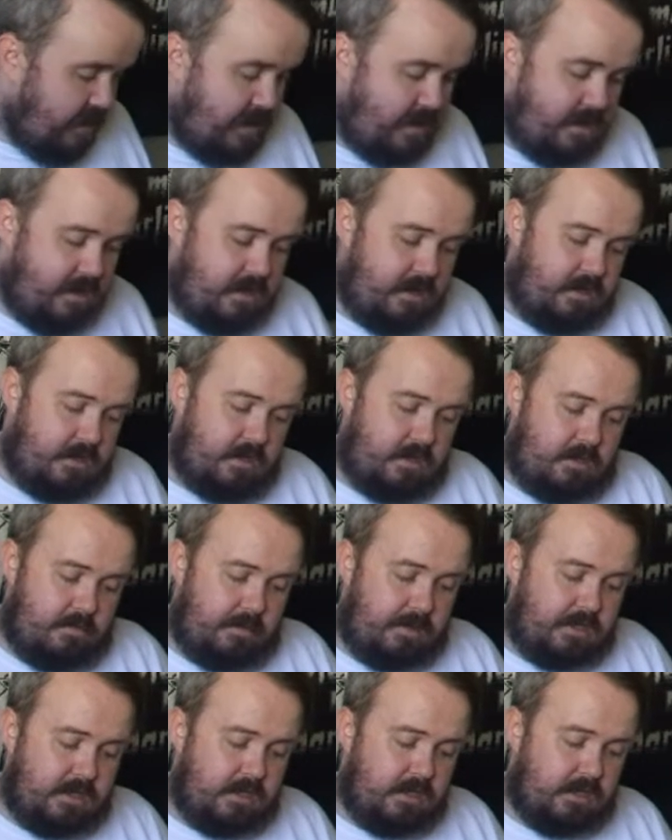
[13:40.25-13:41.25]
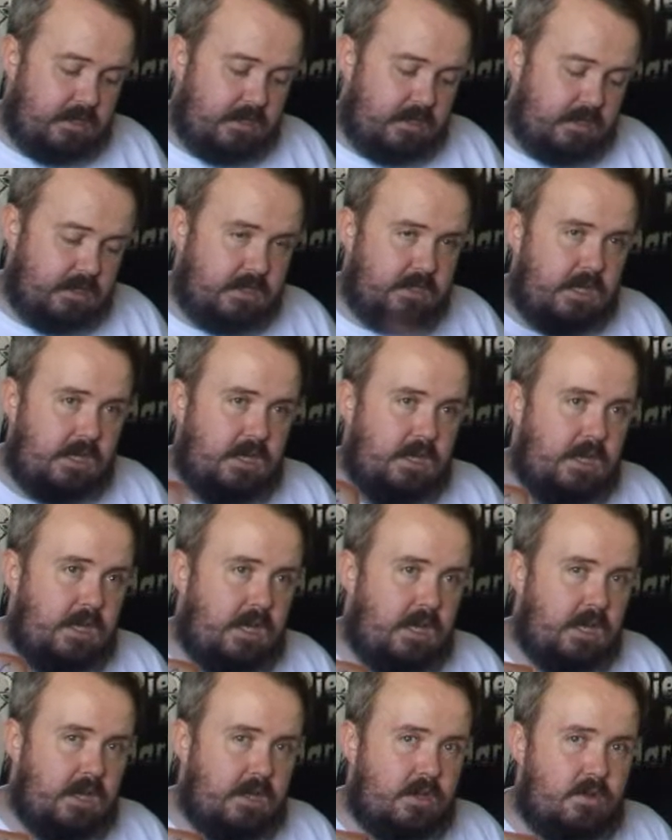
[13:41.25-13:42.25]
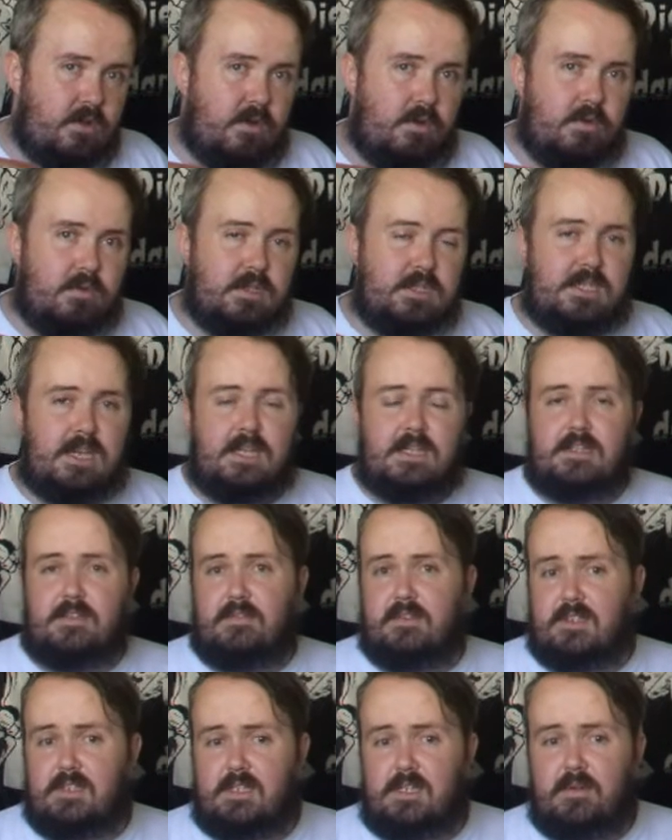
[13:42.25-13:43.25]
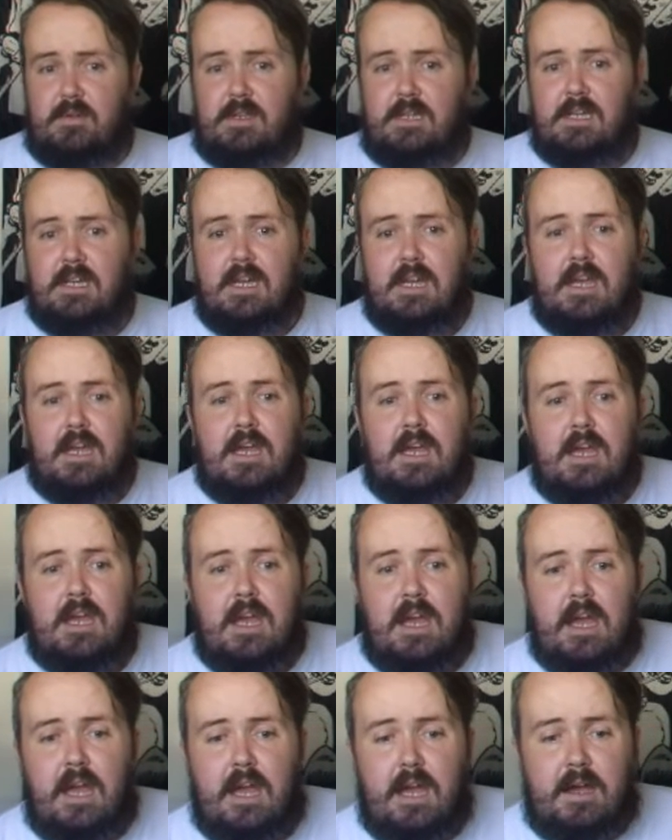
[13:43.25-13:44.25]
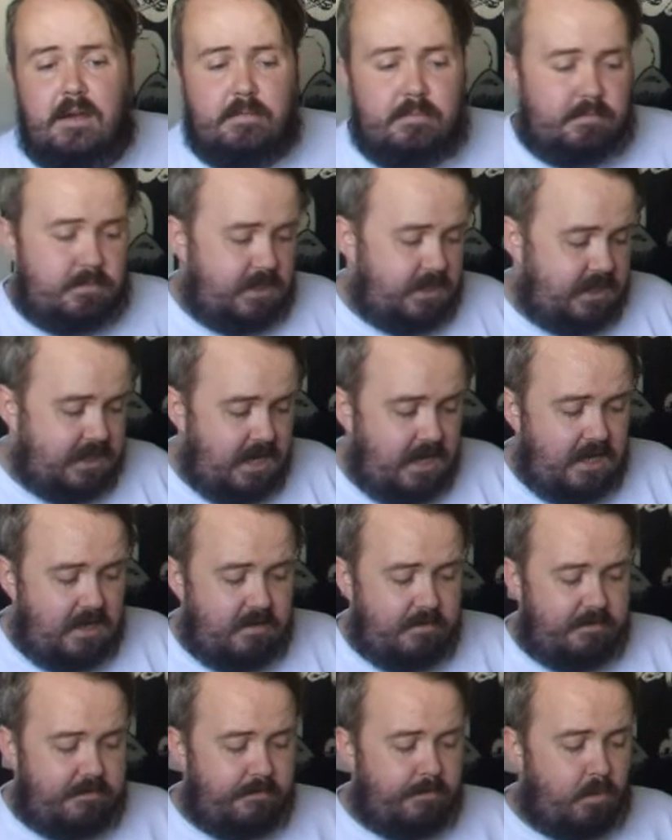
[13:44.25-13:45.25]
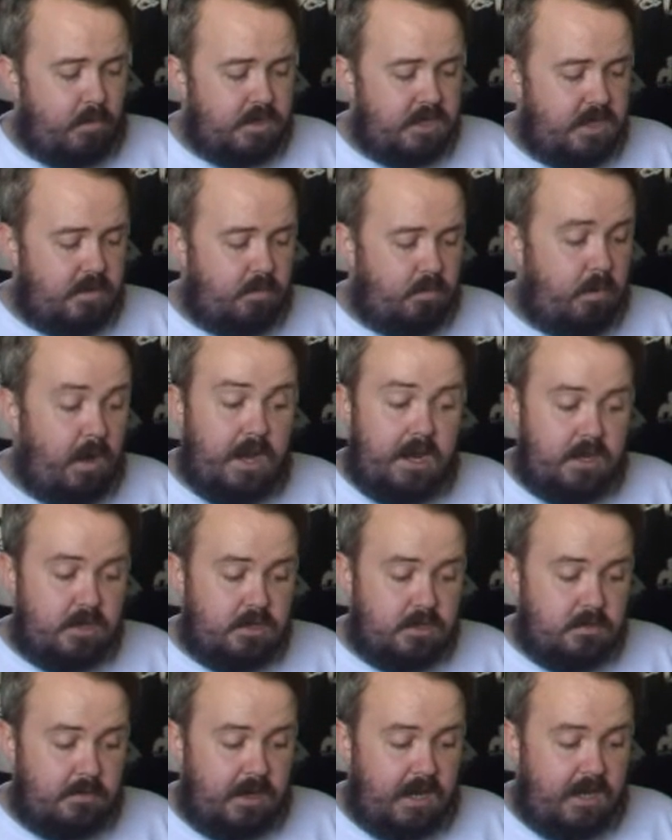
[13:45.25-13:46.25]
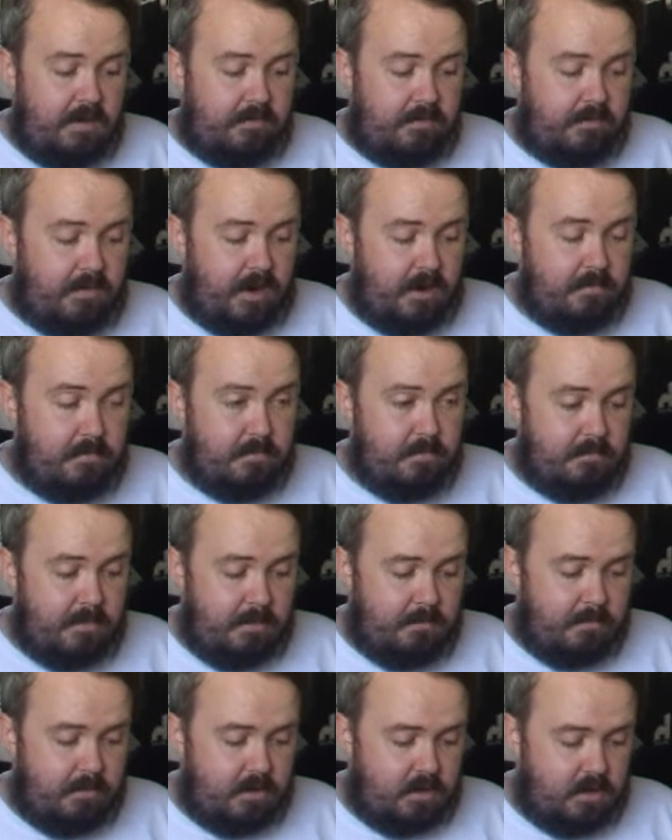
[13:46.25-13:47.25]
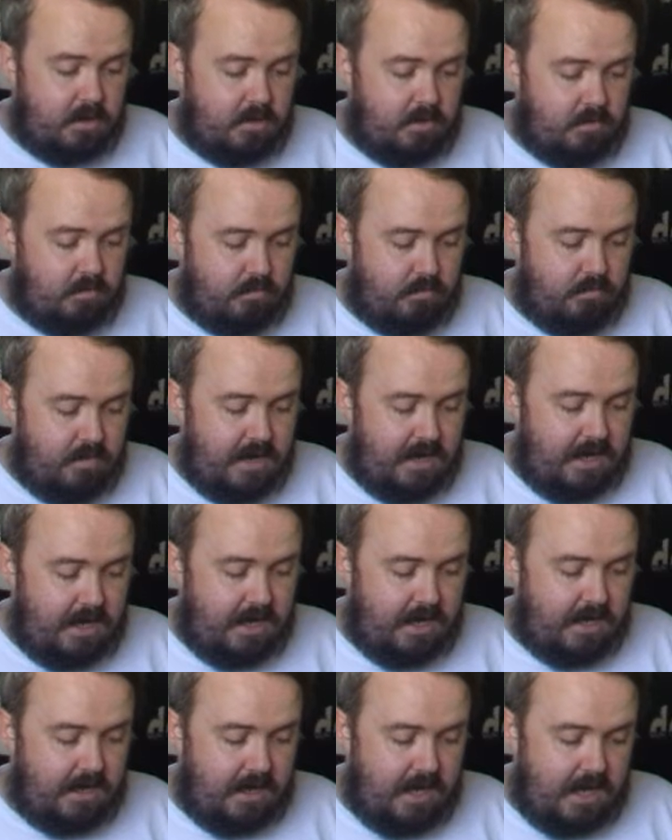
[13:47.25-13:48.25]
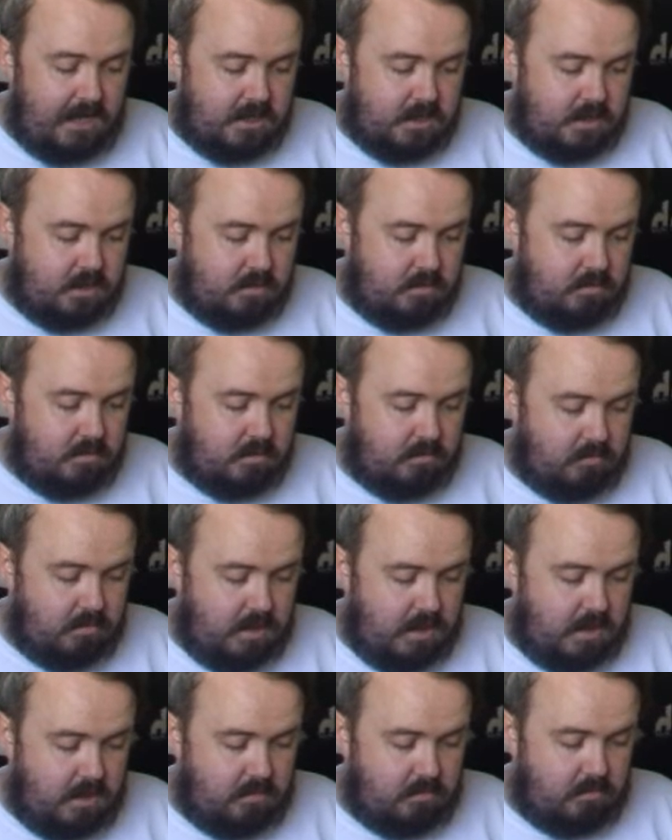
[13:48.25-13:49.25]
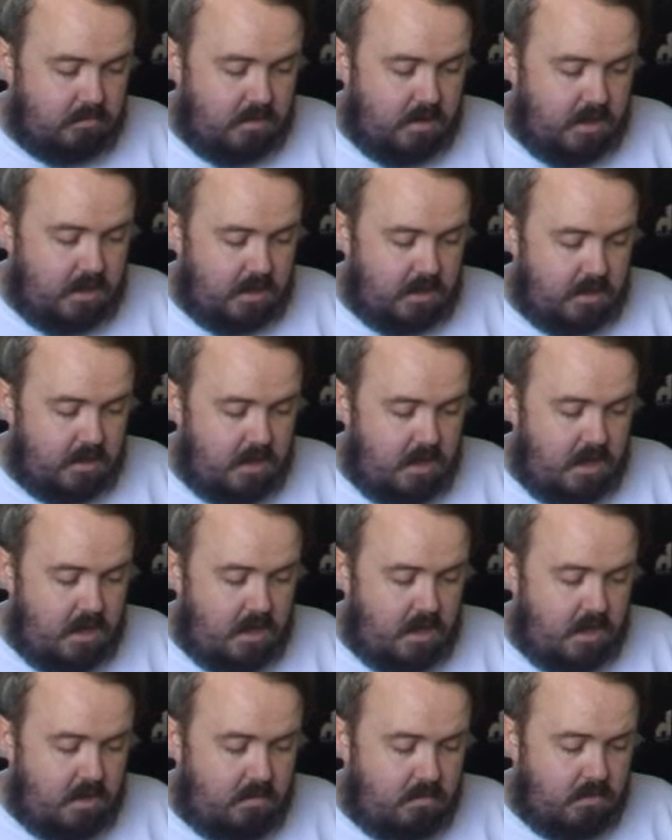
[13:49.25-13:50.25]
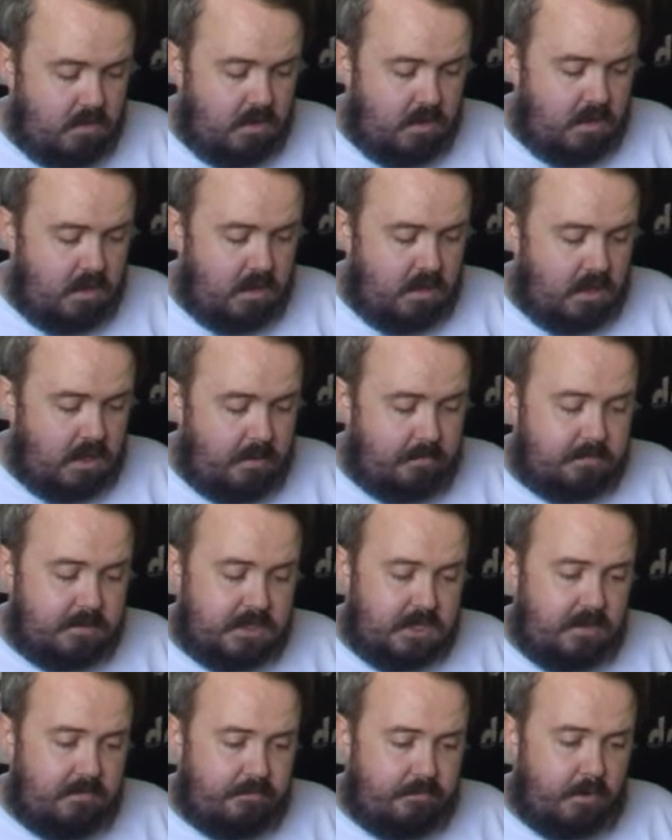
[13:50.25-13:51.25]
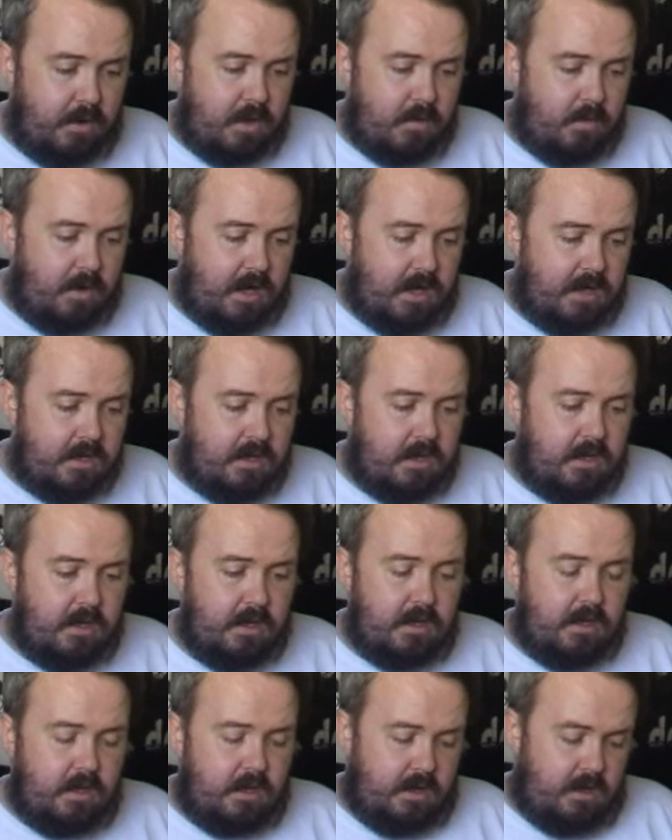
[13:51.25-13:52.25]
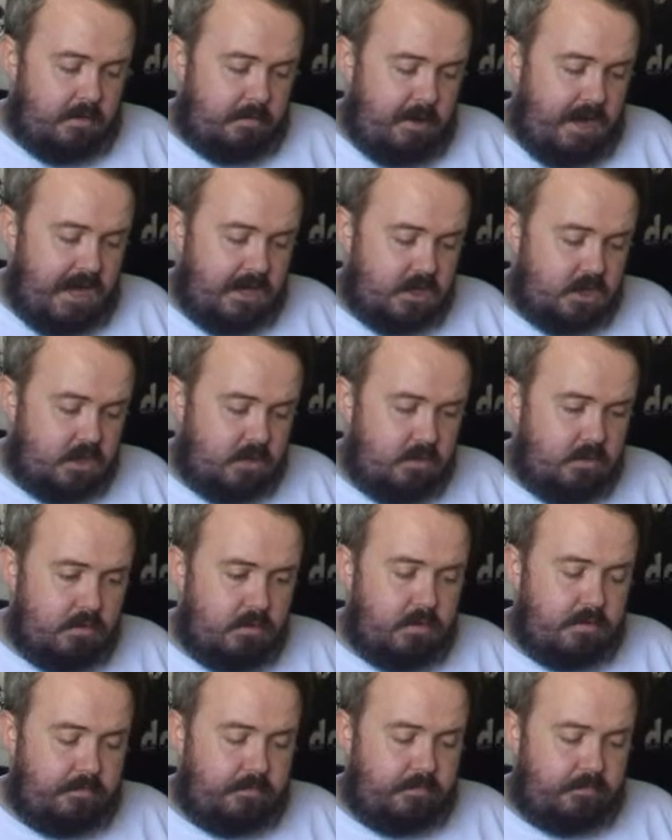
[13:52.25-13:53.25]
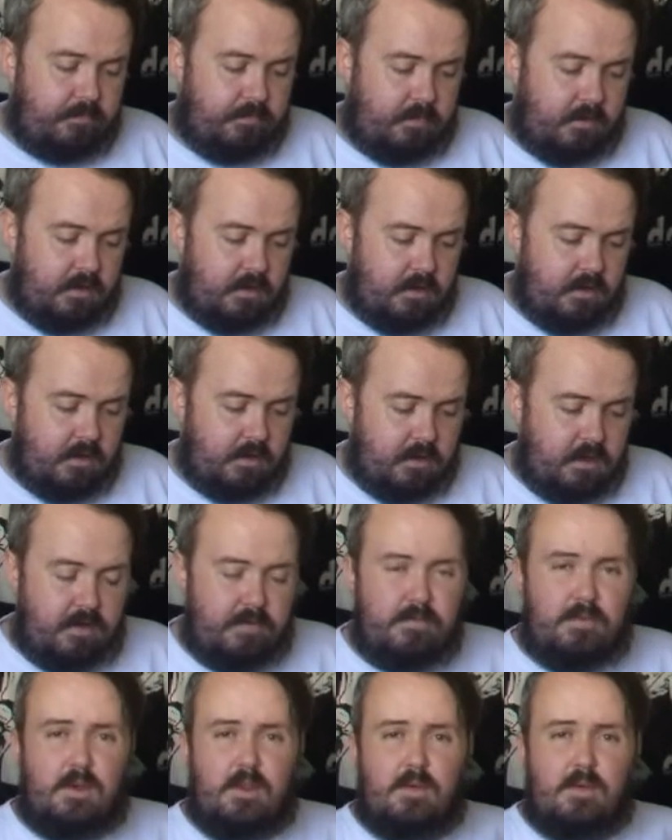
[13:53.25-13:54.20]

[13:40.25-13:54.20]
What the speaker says: in a special edition scene in here called Sons of the Steward, scene 41, I do believe, if I remember correctly. Let's do the reading right now. Yep, scene 41, part 2, scene